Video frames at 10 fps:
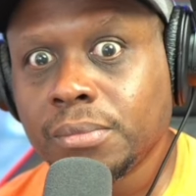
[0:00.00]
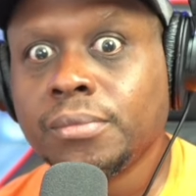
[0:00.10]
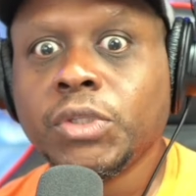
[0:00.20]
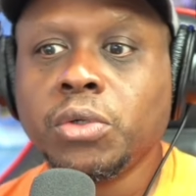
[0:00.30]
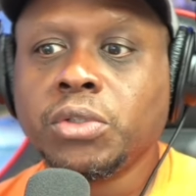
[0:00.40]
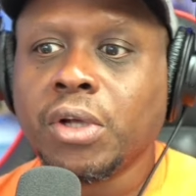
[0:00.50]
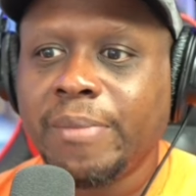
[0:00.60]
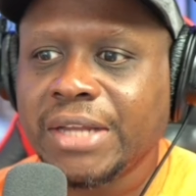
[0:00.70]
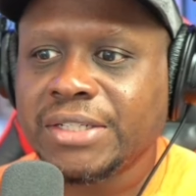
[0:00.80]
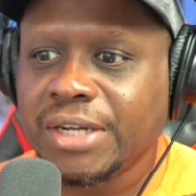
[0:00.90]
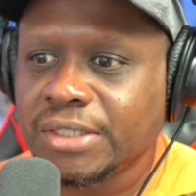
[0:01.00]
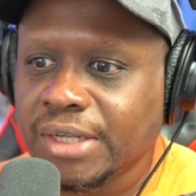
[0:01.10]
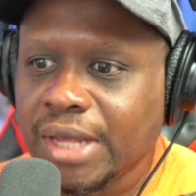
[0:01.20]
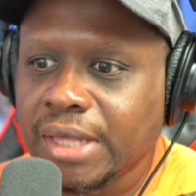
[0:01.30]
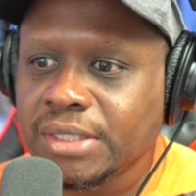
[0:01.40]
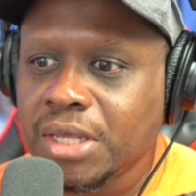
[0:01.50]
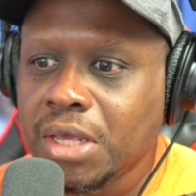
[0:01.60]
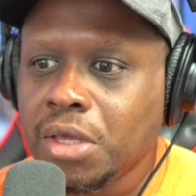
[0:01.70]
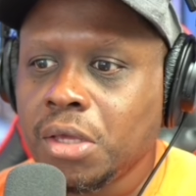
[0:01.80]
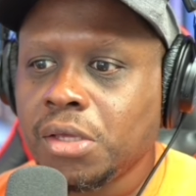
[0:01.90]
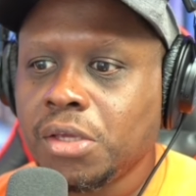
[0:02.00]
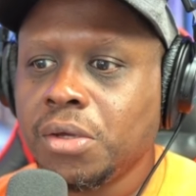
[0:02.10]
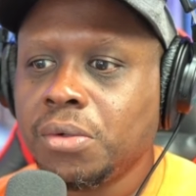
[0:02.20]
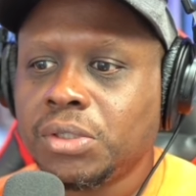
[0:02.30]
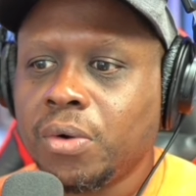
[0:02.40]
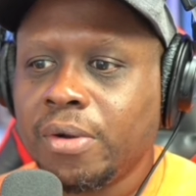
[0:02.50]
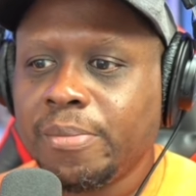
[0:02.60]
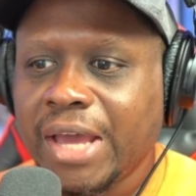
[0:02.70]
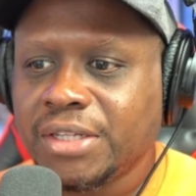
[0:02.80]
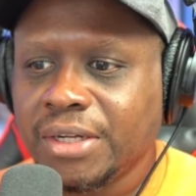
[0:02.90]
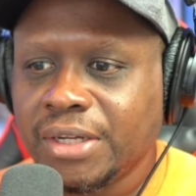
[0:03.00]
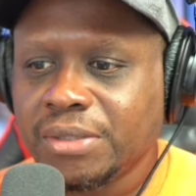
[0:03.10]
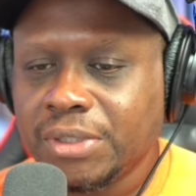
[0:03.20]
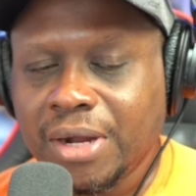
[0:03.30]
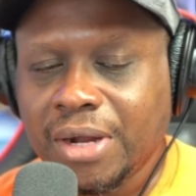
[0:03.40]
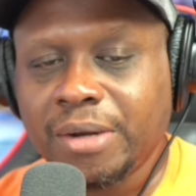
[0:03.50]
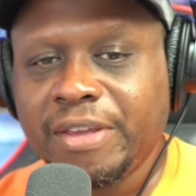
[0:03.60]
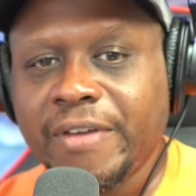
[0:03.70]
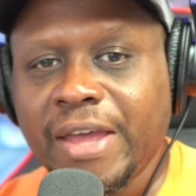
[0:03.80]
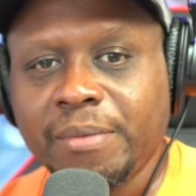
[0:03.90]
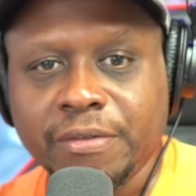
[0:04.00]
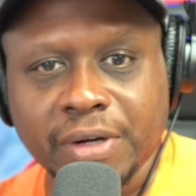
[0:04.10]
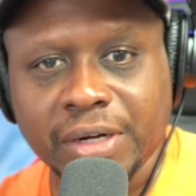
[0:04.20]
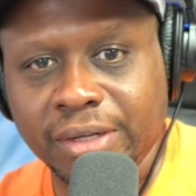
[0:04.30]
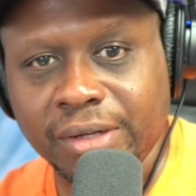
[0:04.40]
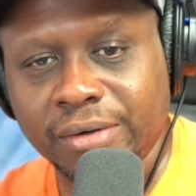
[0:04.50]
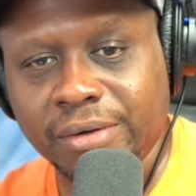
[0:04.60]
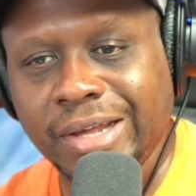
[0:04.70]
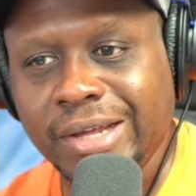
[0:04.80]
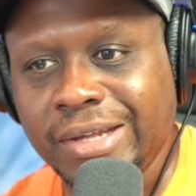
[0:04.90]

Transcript: Use your imagination, guys. Use your imagination. We're trying to be family friendly here, okay?